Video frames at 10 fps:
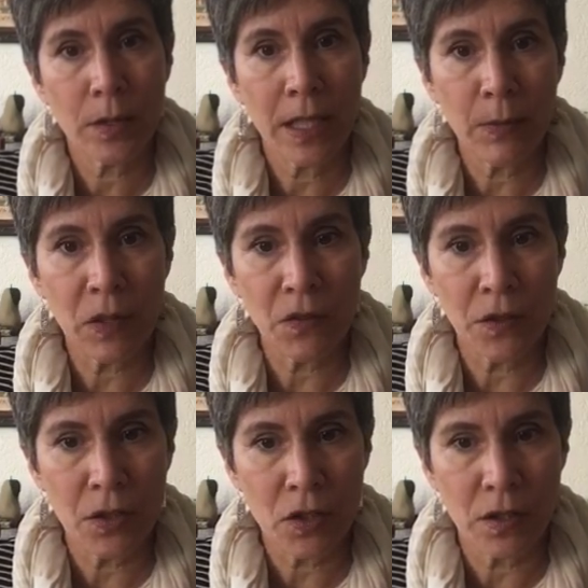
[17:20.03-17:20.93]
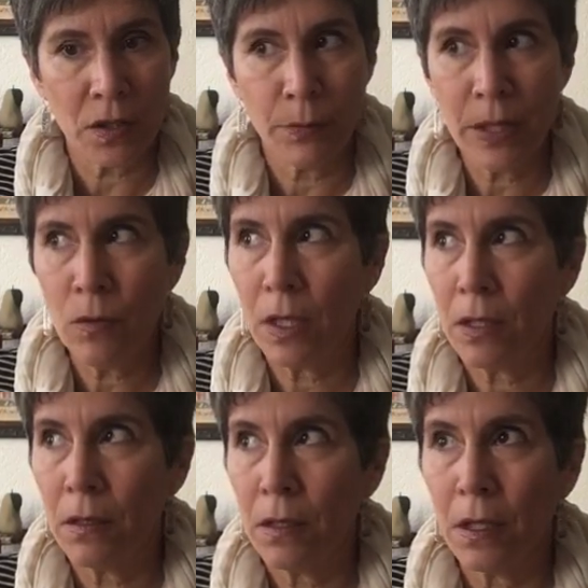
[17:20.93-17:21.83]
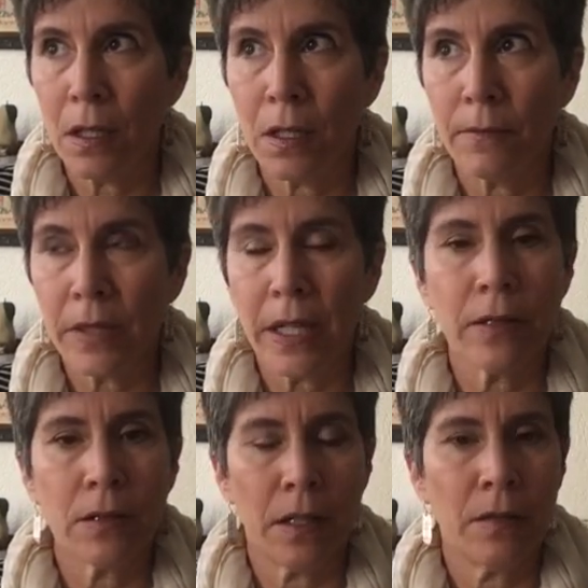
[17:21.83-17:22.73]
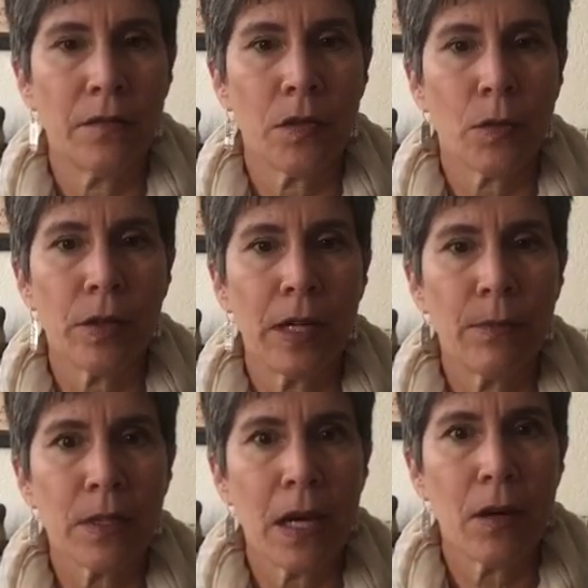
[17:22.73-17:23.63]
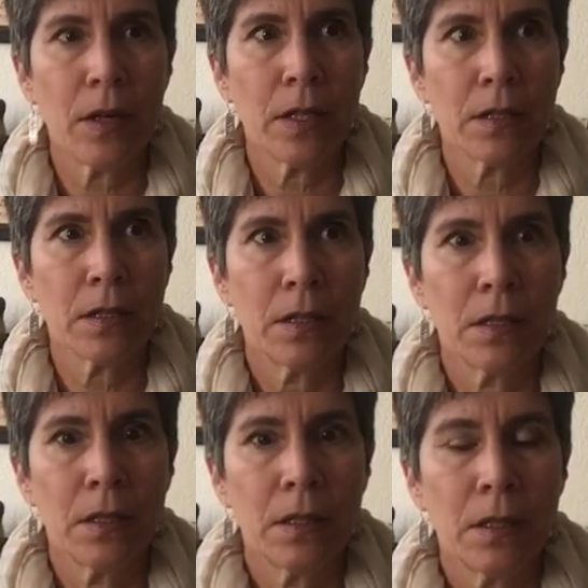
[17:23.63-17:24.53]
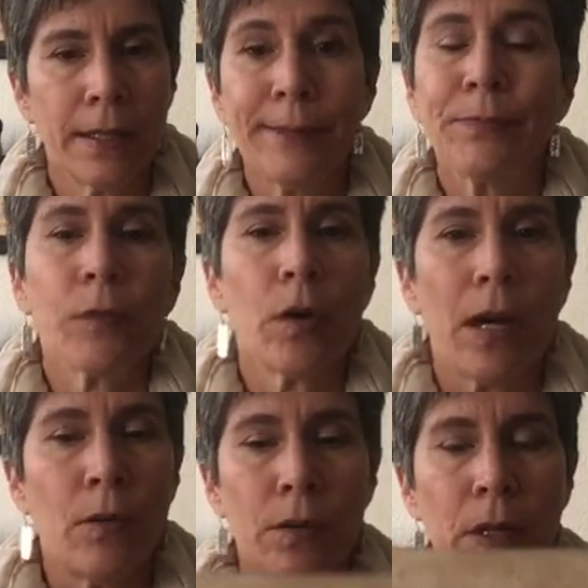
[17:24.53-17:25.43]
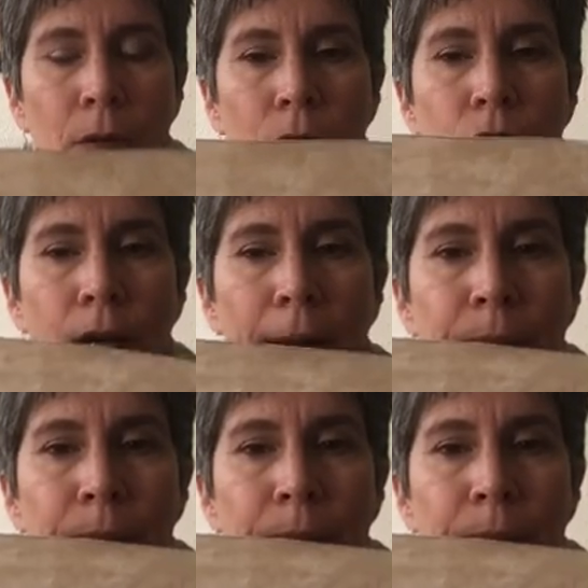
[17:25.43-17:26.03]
take me to finish the big one. I don't even know what her name is. Harriet. Okay, I won't try.